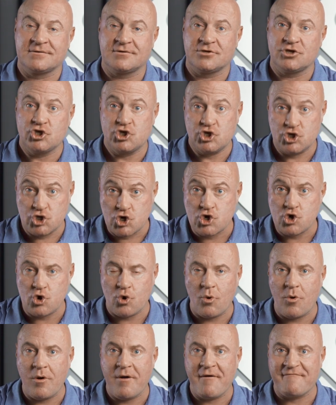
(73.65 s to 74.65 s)

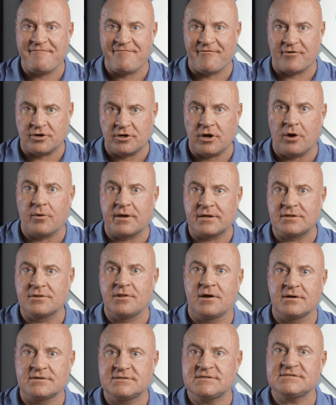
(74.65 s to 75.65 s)
you for going
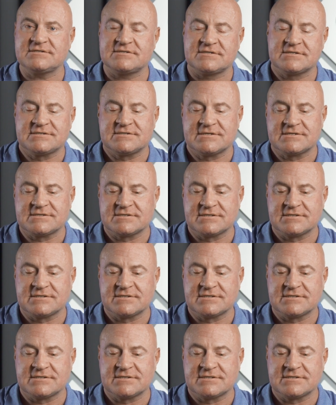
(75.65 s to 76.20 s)
long distances.